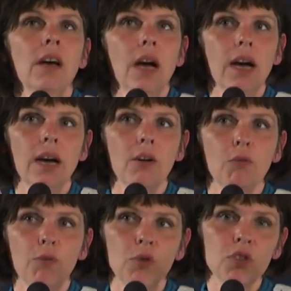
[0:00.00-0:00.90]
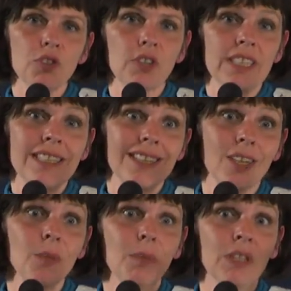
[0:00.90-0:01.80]
Unfortunately, it's
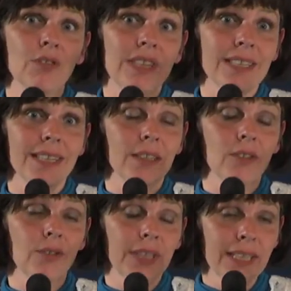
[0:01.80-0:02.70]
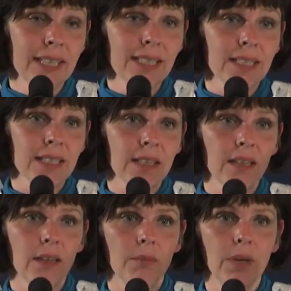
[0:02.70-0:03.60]
not been translated to English.
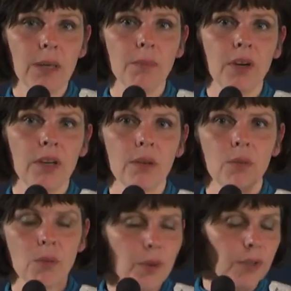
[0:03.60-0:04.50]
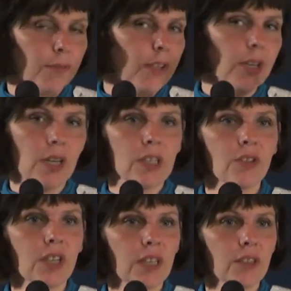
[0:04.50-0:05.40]
My party, we worked very hard
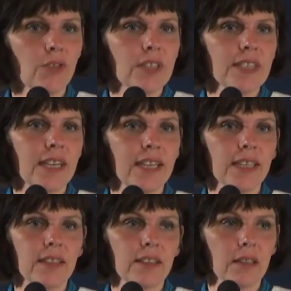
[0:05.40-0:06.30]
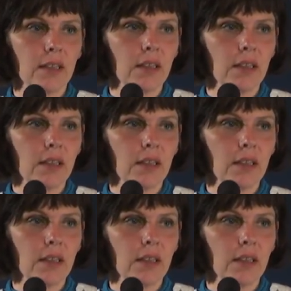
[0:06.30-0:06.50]
to get it translated